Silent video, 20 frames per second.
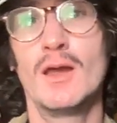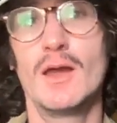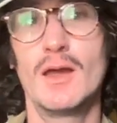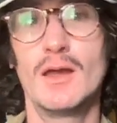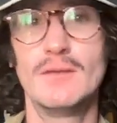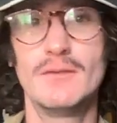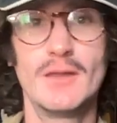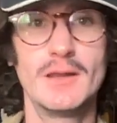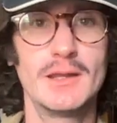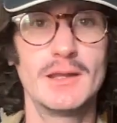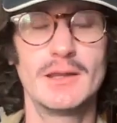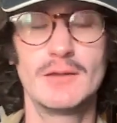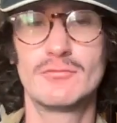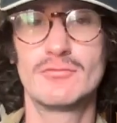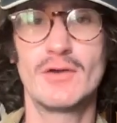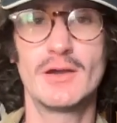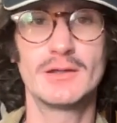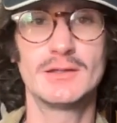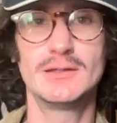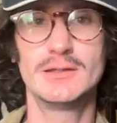And then it
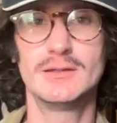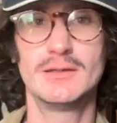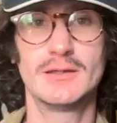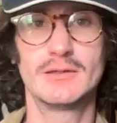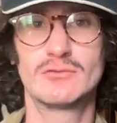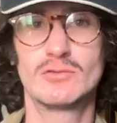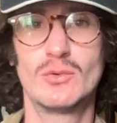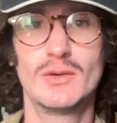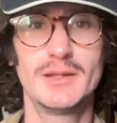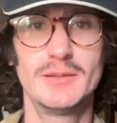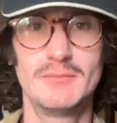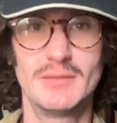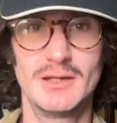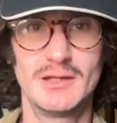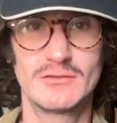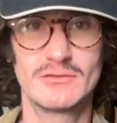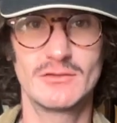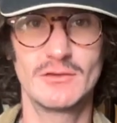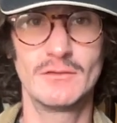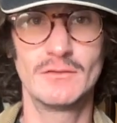finally, like 20
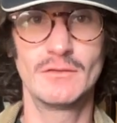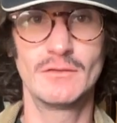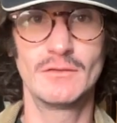minutes in,